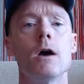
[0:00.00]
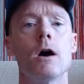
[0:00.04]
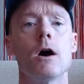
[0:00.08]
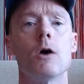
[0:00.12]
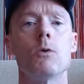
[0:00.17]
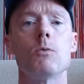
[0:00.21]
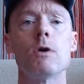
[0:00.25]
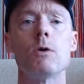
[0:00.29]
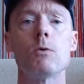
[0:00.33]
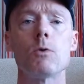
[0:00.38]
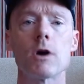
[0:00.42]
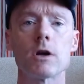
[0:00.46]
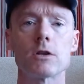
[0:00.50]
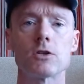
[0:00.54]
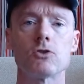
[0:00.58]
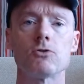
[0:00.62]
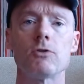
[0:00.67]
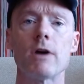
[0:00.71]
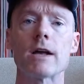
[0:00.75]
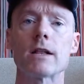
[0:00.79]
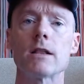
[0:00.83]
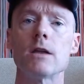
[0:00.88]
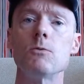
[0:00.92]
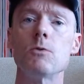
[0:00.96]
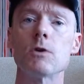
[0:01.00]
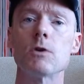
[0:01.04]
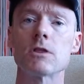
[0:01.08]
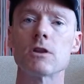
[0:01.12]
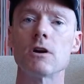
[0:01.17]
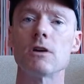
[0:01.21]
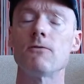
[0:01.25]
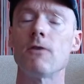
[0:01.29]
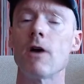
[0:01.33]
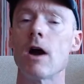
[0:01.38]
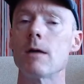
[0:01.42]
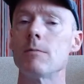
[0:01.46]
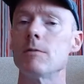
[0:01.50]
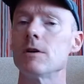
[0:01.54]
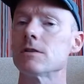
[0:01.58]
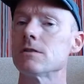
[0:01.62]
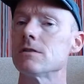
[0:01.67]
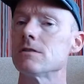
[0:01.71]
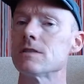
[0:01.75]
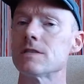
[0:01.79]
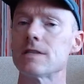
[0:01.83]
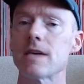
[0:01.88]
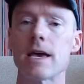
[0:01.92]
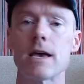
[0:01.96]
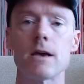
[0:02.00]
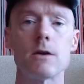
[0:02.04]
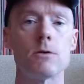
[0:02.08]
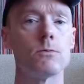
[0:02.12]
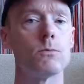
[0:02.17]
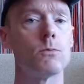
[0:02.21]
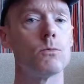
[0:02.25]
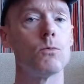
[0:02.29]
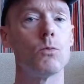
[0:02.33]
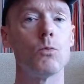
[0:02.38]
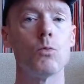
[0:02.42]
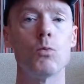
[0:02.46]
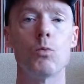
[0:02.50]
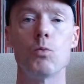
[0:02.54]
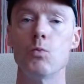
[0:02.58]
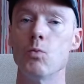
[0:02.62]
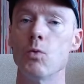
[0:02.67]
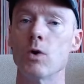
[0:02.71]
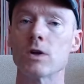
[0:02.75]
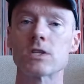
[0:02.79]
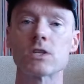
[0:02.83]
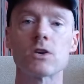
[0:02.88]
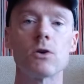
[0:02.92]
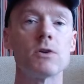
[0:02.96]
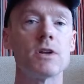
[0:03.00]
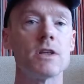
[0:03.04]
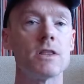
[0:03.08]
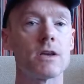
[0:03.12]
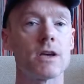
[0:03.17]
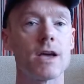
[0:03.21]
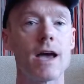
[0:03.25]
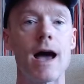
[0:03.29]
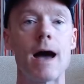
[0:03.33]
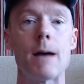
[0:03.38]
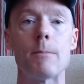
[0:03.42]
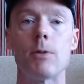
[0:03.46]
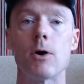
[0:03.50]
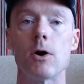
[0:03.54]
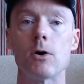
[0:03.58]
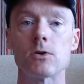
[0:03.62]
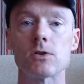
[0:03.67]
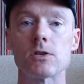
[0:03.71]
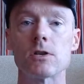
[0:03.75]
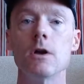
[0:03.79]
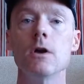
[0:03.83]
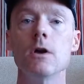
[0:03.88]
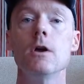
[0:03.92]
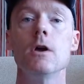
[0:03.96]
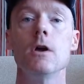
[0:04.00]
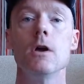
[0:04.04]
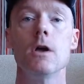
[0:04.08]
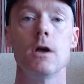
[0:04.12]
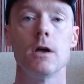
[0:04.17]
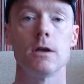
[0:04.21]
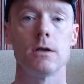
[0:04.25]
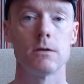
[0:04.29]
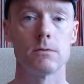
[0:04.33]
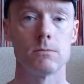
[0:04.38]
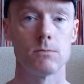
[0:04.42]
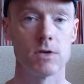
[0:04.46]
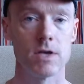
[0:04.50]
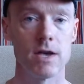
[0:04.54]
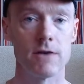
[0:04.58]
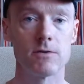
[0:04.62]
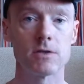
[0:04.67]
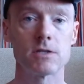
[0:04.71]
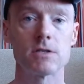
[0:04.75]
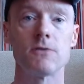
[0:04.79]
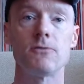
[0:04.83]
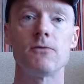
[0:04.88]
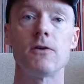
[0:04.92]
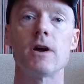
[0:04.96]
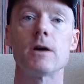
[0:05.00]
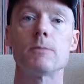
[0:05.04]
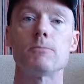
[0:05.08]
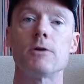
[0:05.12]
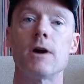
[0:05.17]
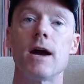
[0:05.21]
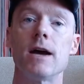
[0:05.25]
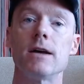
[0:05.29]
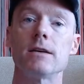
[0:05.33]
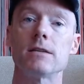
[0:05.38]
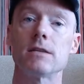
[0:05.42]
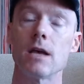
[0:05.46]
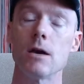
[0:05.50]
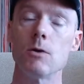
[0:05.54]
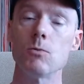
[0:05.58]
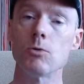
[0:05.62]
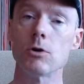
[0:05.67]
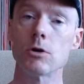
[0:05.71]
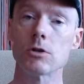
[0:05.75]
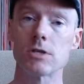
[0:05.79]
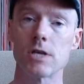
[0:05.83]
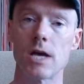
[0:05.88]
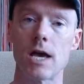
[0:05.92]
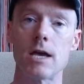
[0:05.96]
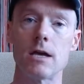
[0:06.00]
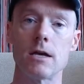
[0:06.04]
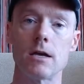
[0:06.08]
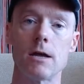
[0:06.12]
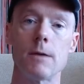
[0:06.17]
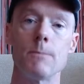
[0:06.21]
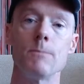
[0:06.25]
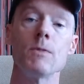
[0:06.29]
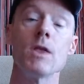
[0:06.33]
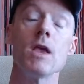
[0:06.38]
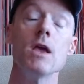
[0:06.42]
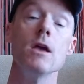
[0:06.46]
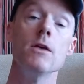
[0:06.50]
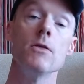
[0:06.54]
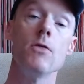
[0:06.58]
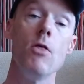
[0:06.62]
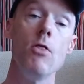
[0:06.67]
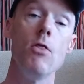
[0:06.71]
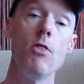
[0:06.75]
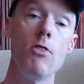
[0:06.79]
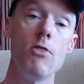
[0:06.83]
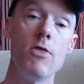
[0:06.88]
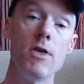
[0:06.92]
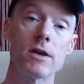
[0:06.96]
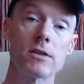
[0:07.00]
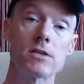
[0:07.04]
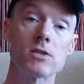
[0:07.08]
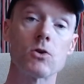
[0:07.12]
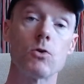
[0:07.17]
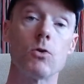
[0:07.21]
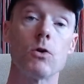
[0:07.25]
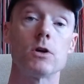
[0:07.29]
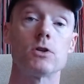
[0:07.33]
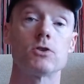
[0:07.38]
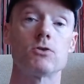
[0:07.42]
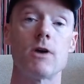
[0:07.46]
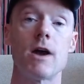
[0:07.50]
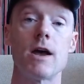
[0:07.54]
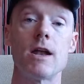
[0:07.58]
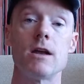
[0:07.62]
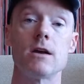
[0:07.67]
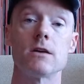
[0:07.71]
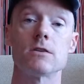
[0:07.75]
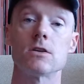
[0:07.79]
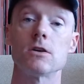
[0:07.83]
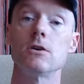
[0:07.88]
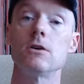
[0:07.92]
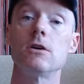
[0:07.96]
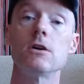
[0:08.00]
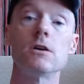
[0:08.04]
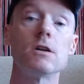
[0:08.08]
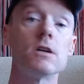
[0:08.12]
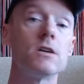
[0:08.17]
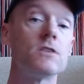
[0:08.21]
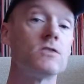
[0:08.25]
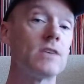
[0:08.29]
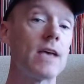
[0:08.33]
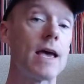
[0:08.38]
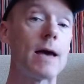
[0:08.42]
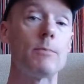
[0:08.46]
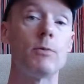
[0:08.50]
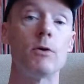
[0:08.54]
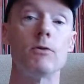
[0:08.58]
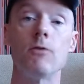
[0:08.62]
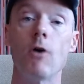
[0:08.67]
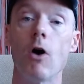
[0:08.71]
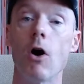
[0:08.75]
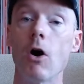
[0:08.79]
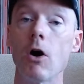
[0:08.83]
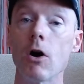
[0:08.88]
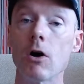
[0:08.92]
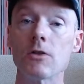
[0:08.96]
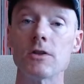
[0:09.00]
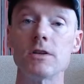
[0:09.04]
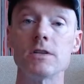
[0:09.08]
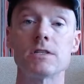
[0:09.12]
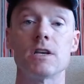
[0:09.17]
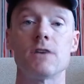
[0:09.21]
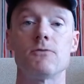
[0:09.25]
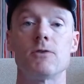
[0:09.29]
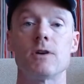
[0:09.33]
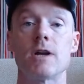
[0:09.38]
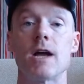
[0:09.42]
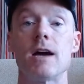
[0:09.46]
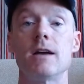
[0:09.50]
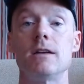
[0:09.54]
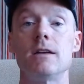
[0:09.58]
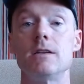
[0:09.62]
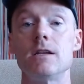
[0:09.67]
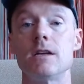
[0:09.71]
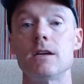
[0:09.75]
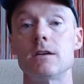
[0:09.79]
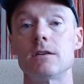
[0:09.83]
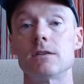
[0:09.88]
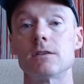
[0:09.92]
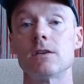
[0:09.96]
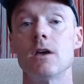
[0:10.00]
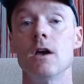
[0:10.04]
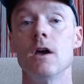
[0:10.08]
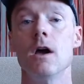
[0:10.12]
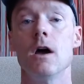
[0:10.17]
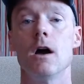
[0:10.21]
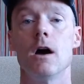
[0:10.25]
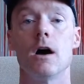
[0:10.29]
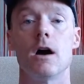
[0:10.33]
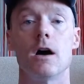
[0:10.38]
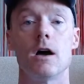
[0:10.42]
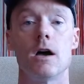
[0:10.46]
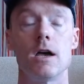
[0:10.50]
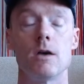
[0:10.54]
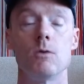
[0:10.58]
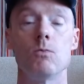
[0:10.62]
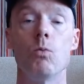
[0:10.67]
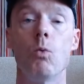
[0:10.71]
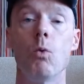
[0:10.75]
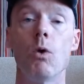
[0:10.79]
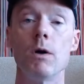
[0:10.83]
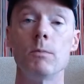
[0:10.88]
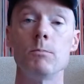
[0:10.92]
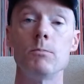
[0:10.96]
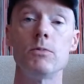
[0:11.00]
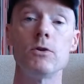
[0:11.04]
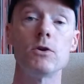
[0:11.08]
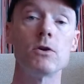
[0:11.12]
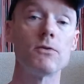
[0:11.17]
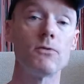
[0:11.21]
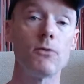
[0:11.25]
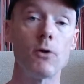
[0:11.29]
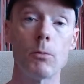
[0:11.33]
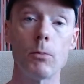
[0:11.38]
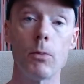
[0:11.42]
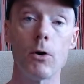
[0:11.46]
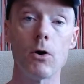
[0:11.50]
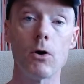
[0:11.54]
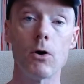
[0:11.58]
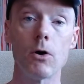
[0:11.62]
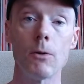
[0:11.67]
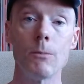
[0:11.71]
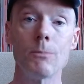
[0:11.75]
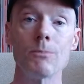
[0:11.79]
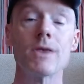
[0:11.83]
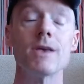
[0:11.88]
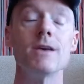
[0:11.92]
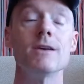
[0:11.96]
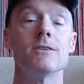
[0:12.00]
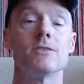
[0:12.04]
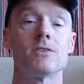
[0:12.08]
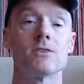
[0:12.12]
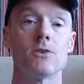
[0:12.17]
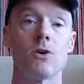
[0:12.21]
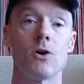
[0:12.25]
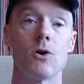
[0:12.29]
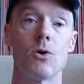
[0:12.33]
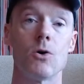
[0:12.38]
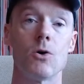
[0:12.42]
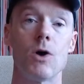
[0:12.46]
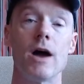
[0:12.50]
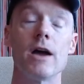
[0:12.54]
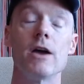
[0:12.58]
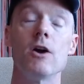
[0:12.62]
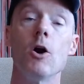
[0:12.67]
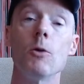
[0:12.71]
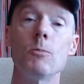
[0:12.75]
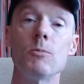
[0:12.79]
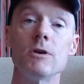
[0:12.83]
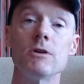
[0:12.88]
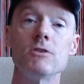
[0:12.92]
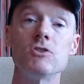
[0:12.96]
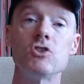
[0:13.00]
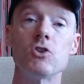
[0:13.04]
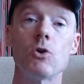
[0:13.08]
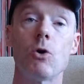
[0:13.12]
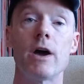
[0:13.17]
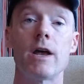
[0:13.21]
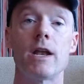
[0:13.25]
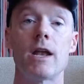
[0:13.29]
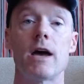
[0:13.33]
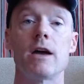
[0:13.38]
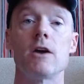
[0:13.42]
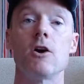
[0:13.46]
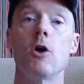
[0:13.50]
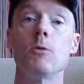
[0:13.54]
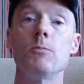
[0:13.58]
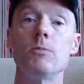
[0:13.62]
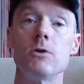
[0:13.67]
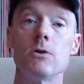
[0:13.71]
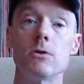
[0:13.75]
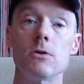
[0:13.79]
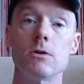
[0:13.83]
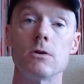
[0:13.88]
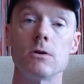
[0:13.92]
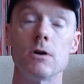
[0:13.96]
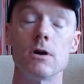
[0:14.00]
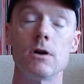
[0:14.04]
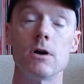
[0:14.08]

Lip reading: we work directly with our farmers and say, what's going in the compost? Give us a fair price and we'll take it. This course right here is a good example of all these different ideas in one beautiful bowl. So I hope you enjoy it. I hope you